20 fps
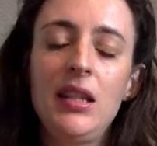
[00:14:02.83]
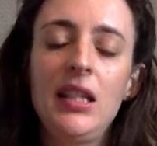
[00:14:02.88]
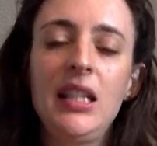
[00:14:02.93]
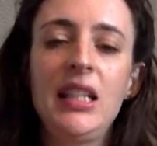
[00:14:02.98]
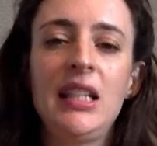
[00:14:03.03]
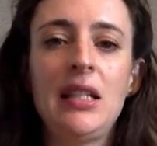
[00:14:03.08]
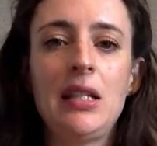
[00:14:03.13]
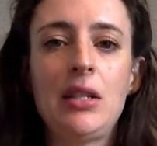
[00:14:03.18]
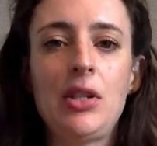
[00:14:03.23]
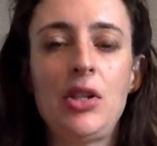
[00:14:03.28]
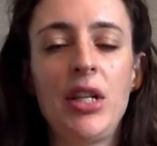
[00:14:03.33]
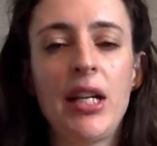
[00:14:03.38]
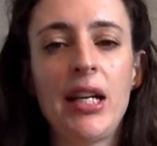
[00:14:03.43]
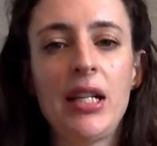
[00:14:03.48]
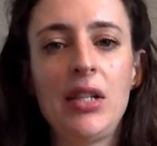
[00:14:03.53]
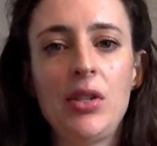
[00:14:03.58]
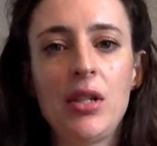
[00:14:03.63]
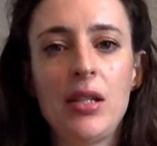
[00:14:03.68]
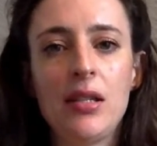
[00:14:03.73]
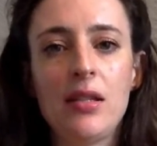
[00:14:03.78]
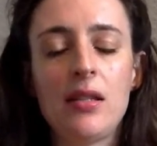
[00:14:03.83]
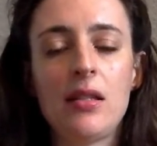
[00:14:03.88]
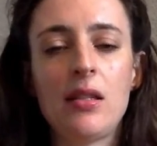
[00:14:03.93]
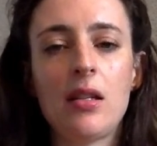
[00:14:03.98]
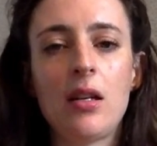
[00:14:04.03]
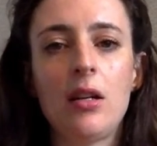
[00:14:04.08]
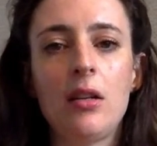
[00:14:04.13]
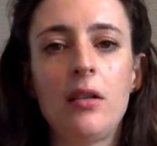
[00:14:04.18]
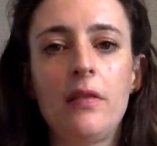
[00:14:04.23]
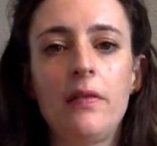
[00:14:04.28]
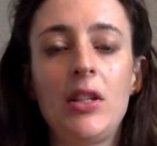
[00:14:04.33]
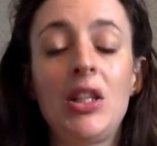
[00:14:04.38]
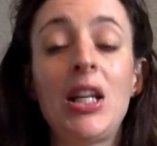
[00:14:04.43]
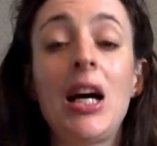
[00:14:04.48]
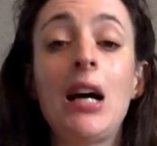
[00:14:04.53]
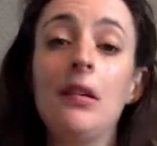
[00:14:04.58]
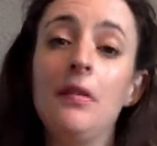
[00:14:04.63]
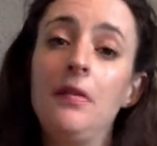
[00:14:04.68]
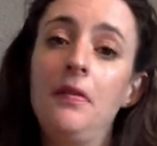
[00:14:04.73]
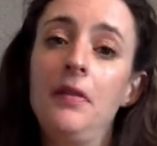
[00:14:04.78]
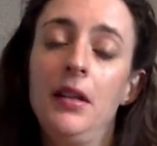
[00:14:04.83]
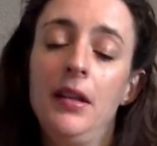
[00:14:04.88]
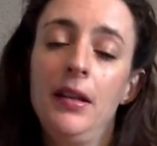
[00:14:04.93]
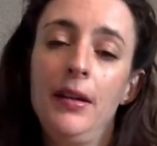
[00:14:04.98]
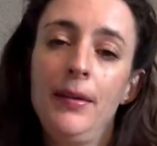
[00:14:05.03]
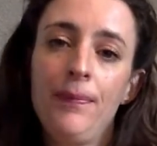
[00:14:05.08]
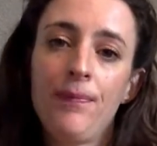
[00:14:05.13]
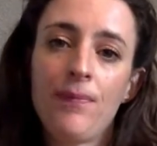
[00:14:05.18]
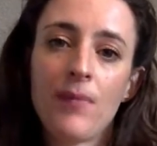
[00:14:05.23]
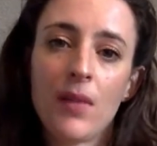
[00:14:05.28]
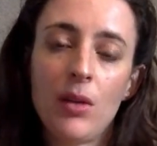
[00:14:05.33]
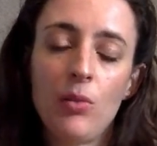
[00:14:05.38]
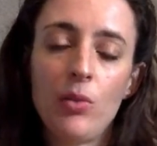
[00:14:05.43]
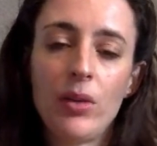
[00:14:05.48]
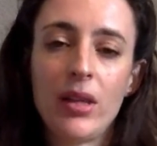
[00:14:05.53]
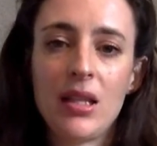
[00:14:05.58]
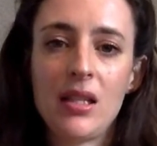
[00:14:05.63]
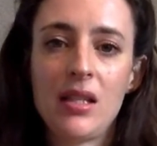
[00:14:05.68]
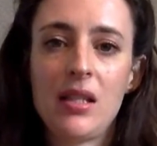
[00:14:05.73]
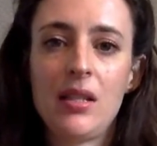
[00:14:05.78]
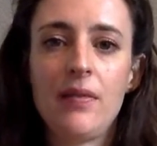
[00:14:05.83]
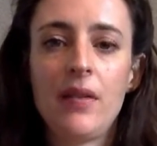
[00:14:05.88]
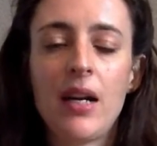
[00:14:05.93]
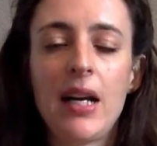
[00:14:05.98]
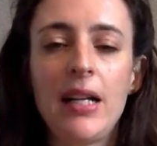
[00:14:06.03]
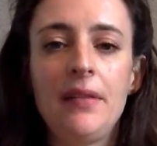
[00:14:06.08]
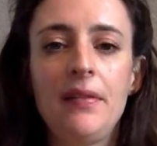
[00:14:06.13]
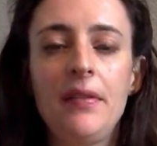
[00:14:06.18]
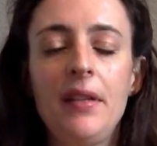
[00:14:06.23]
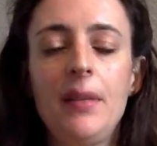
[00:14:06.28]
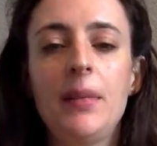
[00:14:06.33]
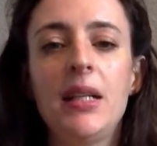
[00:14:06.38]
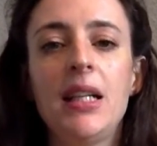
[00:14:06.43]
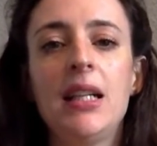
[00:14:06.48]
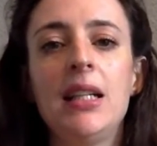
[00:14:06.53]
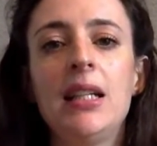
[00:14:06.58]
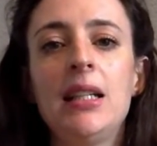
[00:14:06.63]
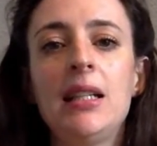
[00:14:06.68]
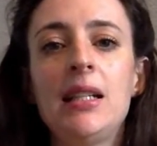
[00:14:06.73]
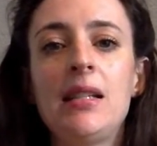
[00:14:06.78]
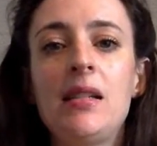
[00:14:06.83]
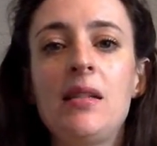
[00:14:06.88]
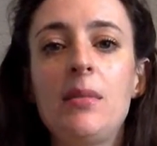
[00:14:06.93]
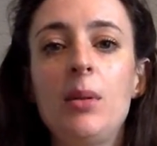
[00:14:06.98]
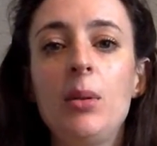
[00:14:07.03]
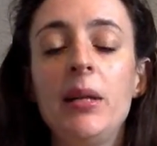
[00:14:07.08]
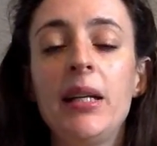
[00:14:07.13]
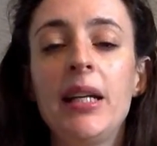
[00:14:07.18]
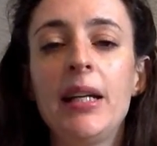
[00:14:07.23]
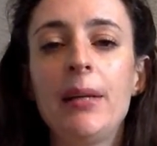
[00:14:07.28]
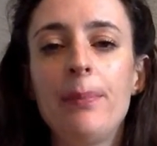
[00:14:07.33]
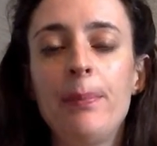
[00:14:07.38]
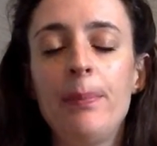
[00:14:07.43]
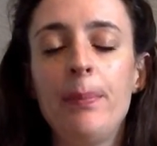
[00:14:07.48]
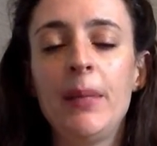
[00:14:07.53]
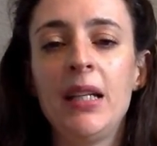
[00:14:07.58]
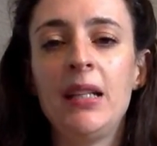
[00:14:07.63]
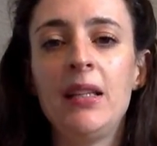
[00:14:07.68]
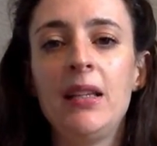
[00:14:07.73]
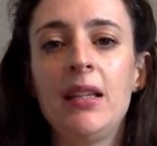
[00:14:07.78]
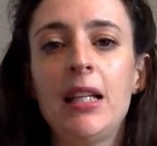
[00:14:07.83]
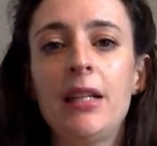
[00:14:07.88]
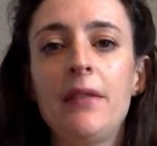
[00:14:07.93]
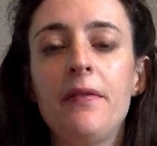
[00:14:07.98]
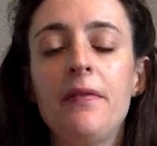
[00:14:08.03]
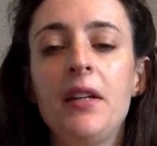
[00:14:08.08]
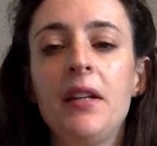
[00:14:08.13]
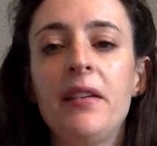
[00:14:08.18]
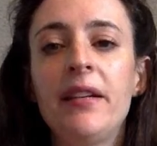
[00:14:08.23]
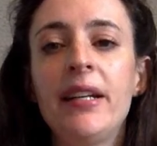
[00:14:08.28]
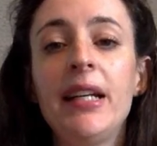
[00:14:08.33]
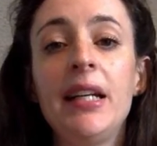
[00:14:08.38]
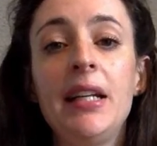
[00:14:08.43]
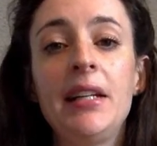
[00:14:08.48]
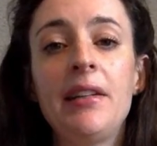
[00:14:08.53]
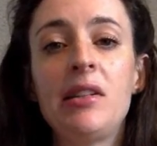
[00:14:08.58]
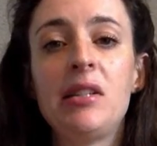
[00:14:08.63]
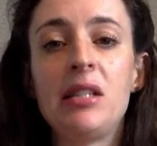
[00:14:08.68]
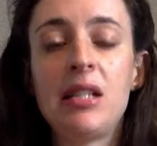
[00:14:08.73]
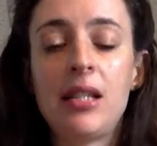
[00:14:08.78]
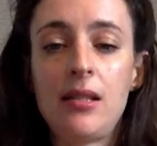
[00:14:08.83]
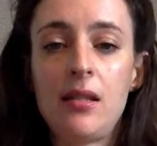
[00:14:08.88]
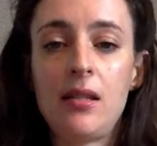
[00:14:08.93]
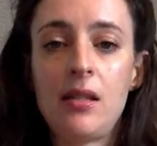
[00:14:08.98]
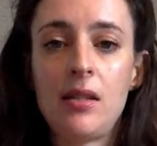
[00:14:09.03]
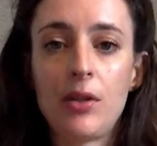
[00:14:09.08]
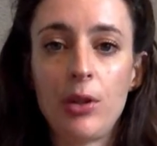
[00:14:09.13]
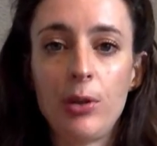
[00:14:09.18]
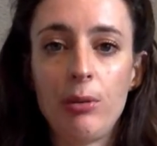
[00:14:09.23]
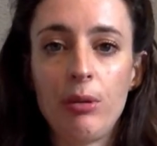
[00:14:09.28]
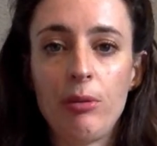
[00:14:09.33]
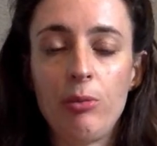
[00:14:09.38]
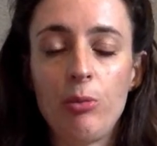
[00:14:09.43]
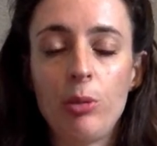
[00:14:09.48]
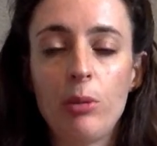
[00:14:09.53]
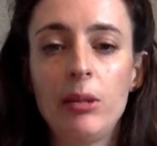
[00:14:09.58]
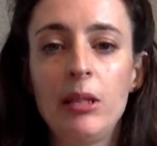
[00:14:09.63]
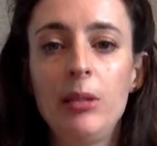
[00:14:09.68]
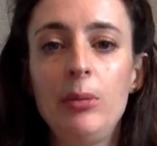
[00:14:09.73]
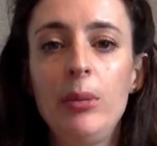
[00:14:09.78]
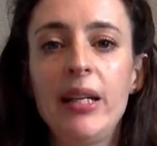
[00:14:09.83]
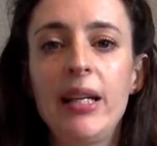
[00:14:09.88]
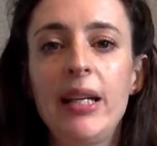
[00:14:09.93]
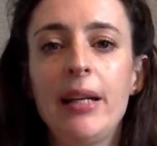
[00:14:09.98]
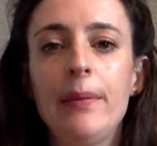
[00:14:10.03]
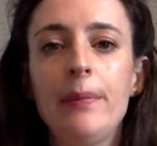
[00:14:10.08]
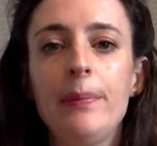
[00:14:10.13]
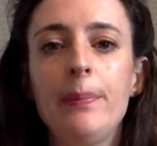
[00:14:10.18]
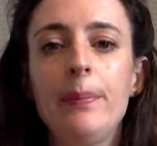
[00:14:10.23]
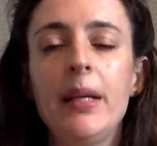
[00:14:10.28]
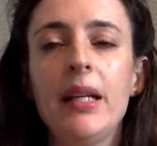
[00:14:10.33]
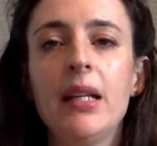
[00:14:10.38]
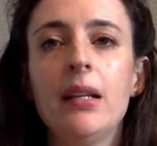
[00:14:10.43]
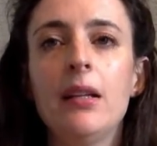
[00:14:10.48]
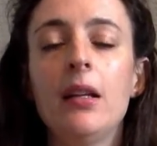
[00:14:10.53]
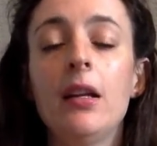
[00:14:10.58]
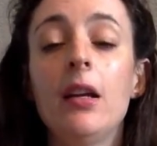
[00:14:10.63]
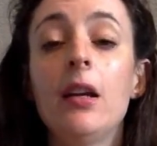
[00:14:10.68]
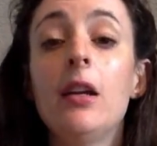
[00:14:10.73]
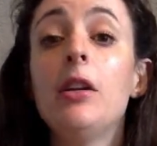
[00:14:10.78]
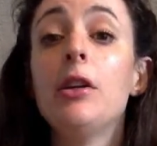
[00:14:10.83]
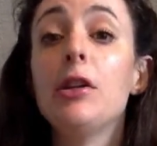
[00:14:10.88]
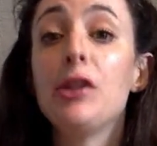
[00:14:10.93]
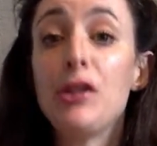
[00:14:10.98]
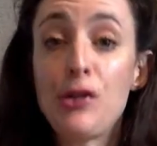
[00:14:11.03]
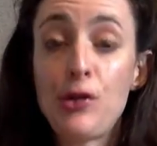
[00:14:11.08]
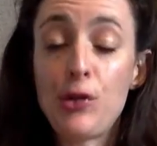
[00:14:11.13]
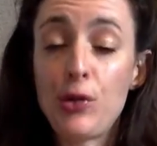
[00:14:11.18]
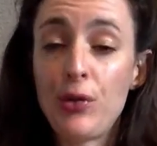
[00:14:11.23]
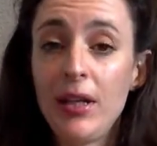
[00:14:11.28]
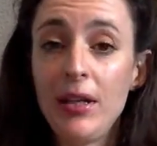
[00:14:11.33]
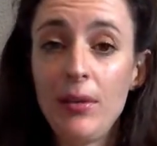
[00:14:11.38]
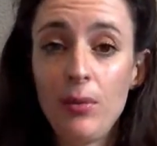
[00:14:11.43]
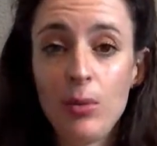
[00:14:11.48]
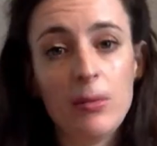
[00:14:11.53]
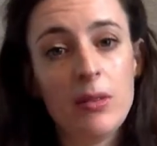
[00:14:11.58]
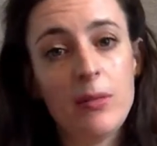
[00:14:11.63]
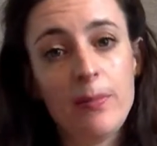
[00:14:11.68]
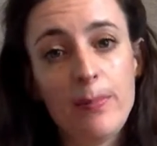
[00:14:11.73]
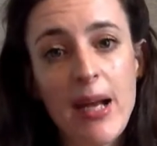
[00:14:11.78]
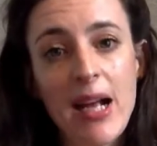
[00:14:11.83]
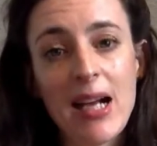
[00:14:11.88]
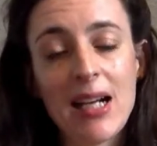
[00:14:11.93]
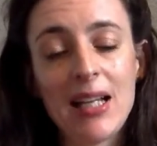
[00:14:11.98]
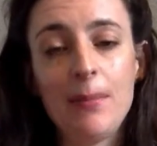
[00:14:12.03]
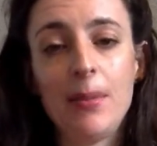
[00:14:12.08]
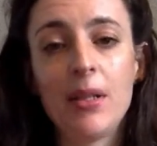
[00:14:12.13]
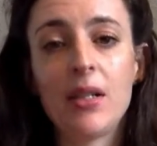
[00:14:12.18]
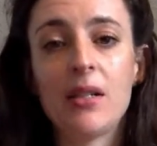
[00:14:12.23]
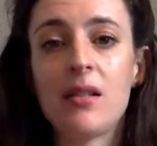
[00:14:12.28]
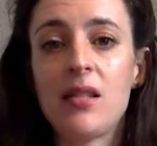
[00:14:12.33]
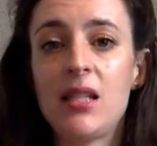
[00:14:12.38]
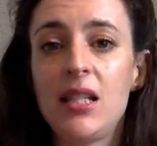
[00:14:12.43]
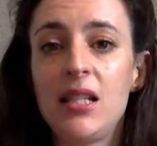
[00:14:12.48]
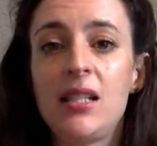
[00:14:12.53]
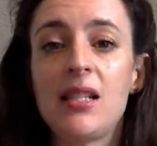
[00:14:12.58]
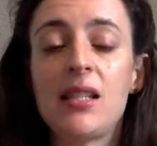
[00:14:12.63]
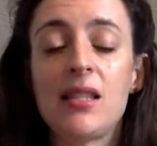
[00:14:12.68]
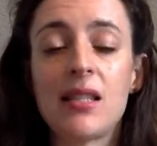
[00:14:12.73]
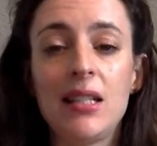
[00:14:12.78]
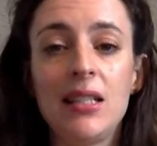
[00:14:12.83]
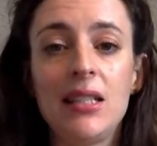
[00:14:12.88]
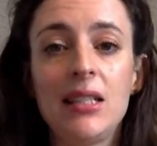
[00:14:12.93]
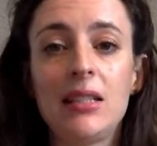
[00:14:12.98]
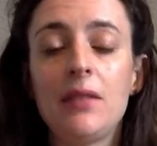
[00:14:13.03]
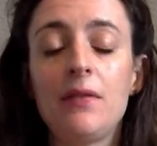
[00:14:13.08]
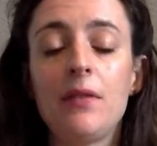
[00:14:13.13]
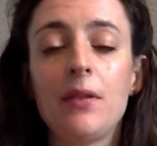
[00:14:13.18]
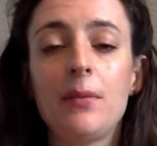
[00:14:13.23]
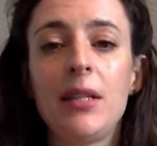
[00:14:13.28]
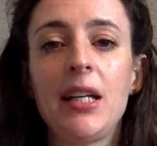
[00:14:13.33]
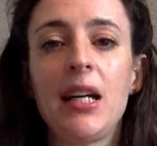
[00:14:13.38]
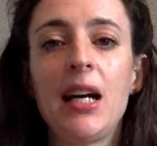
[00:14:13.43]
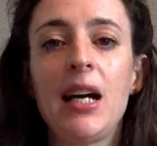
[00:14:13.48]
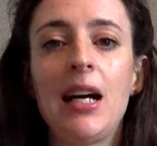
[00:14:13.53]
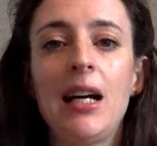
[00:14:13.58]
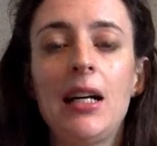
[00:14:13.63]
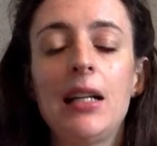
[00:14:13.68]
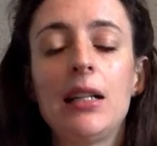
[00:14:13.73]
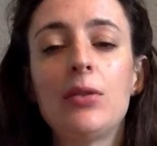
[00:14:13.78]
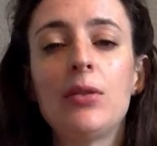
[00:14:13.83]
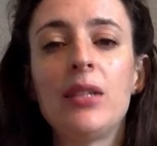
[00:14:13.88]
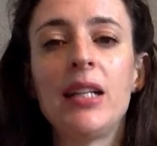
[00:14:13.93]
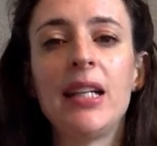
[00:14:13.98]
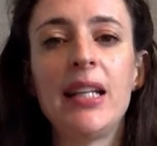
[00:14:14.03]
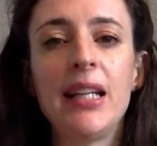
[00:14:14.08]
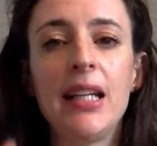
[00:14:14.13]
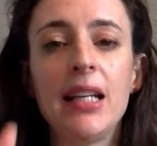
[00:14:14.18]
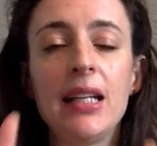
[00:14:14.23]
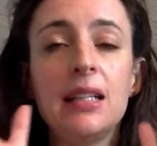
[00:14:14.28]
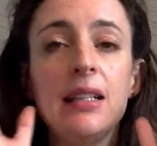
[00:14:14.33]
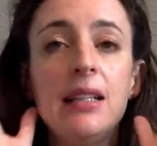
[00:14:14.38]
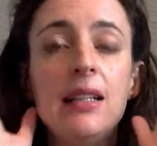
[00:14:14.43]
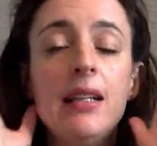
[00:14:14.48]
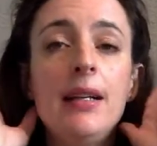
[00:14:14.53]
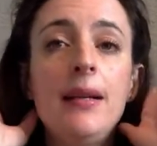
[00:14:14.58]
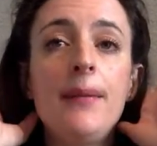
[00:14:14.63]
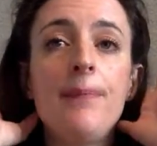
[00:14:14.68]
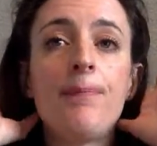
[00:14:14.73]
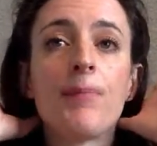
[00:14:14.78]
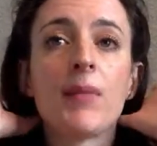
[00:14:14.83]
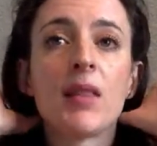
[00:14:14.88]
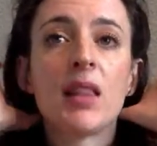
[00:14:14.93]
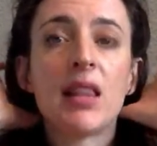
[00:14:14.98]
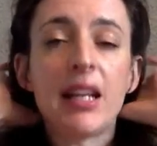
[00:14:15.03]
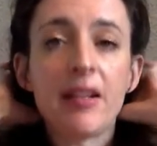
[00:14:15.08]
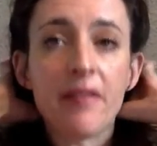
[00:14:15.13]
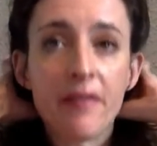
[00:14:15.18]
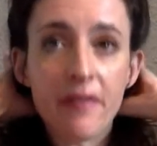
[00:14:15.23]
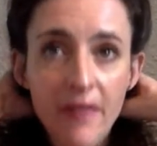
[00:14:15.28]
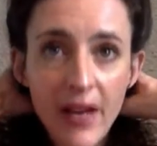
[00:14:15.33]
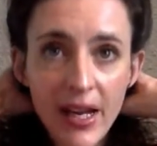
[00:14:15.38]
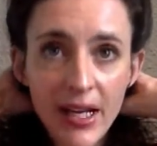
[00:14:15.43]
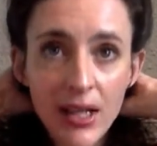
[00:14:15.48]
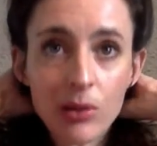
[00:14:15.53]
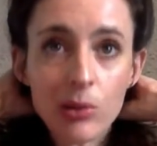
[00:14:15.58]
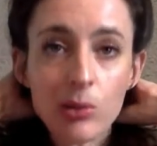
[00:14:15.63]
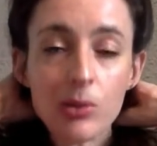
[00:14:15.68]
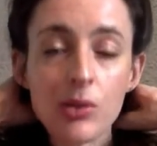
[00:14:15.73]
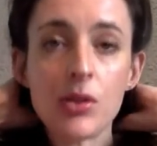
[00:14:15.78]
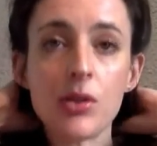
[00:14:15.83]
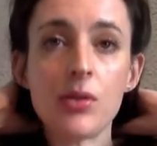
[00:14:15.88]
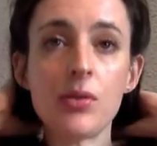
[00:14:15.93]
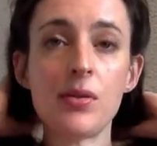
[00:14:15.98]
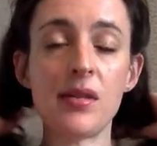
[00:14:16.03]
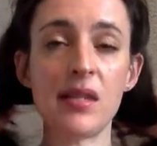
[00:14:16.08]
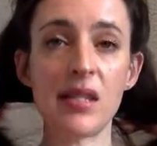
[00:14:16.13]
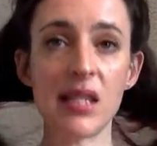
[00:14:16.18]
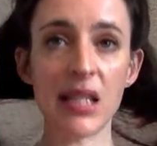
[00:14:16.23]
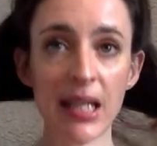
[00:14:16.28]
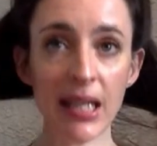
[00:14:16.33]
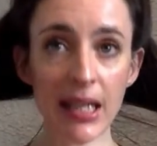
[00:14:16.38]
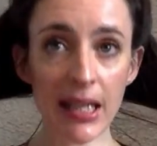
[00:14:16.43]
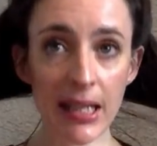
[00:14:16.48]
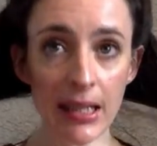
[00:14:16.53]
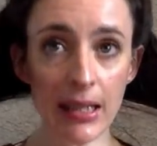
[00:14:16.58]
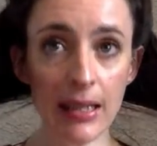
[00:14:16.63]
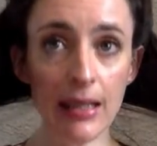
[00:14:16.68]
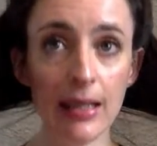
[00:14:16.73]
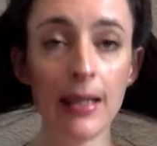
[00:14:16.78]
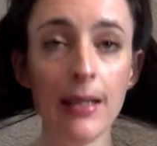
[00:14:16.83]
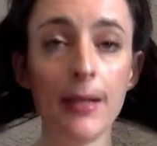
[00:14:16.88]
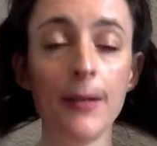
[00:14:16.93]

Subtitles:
the initiations of love with the divine feminine. And this is where we get men that are very egotistical with women. We get men who treat women badly because they're disconnected from their heart, or they fail to see